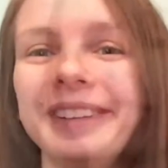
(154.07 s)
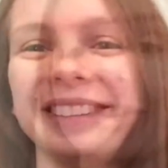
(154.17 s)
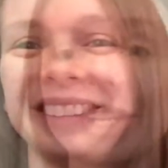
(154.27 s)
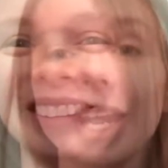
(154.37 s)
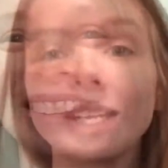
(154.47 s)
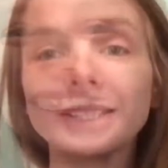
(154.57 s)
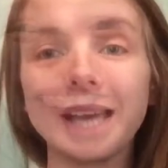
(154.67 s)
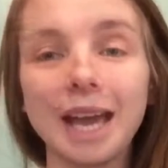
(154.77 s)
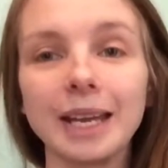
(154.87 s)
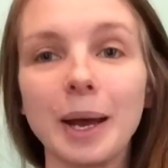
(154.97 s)
So the next
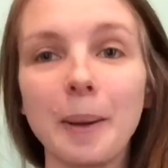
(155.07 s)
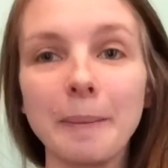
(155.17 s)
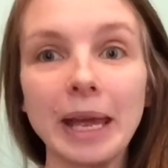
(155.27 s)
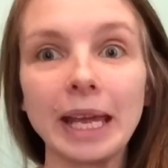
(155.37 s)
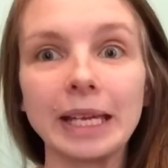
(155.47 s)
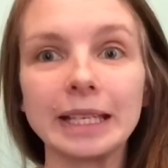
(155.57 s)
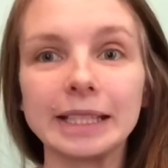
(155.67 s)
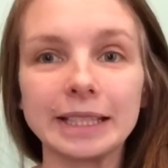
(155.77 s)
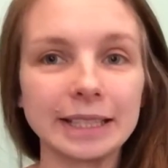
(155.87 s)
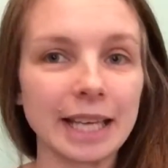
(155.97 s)
item
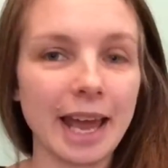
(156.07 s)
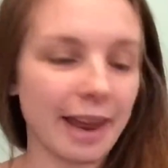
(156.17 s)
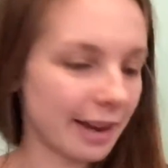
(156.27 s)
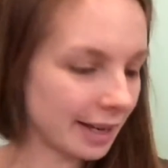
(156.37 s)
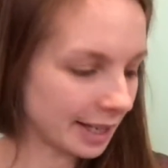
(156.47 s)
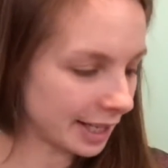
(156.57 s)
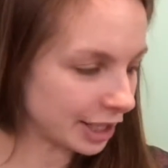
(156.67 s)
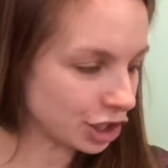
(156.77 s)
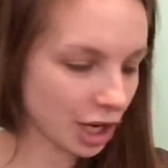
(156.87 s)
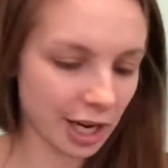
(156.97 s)
is a
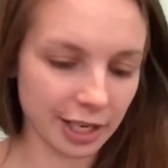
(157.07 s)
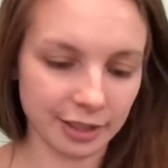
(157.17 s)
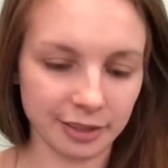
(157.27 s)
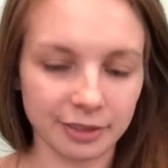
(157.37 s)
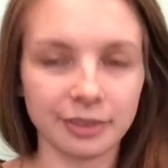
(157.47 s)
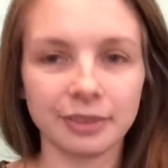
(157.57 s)
keychain.